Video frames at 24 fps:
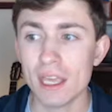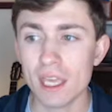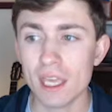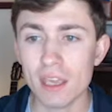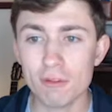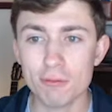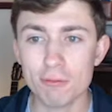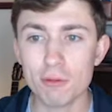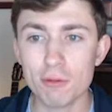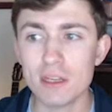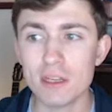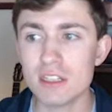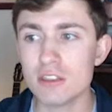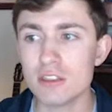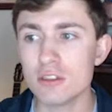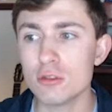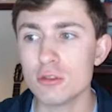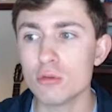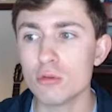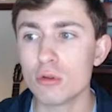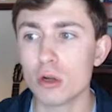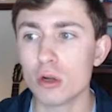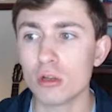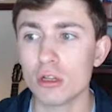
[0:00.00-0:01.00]
If we
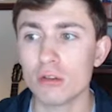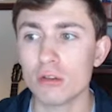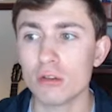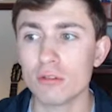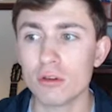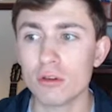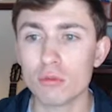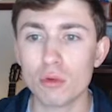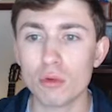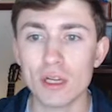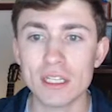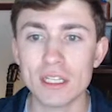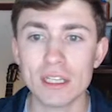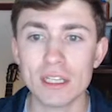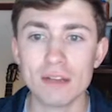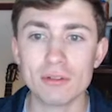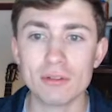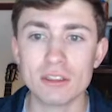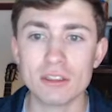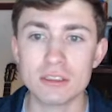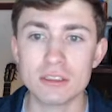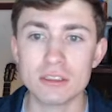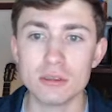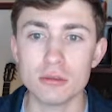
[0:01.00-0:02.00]
do roll over, one
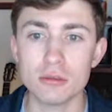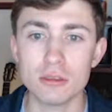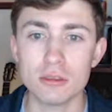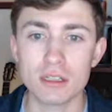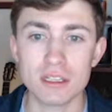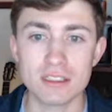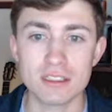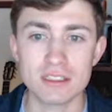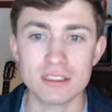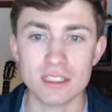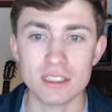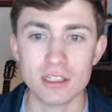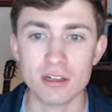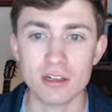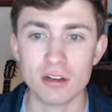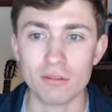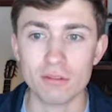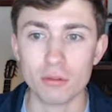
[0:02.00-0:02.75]
level to consider,